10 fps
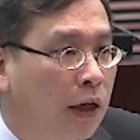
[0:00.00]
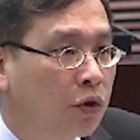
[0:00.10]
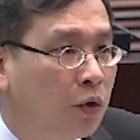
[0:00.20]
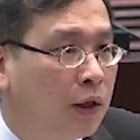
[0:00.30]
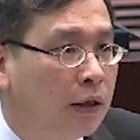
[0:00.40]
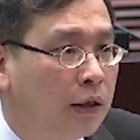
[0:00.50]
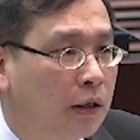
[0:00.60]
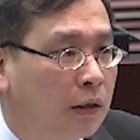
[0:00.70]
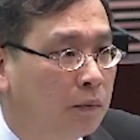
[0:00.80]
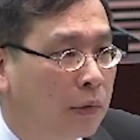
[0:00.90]
In Hong
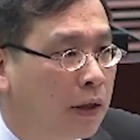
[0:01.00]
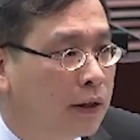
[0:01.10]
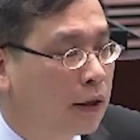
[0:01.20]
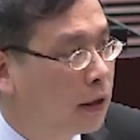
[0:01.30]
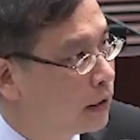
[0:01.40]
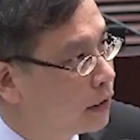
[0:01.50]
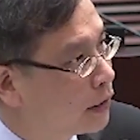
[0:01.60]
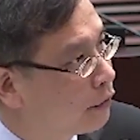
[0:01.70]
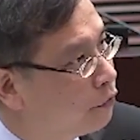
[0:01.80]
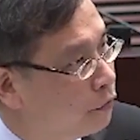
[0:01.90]
Kong,
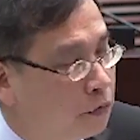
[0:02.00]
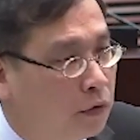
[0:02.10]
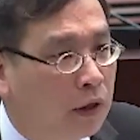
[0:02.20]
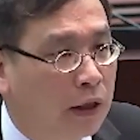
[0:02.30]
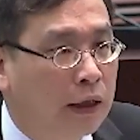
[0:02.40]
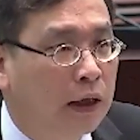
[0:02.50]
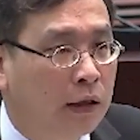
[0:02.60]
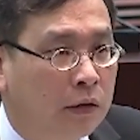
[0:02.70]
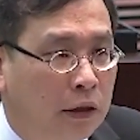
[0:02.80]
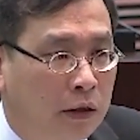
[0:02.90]
we have
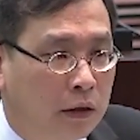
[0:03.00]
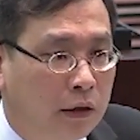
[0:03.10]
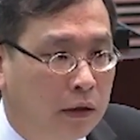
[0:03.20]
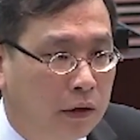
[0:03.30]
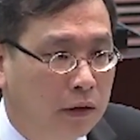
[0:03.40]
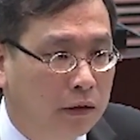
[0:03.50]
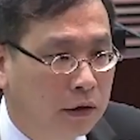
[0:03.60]
additions.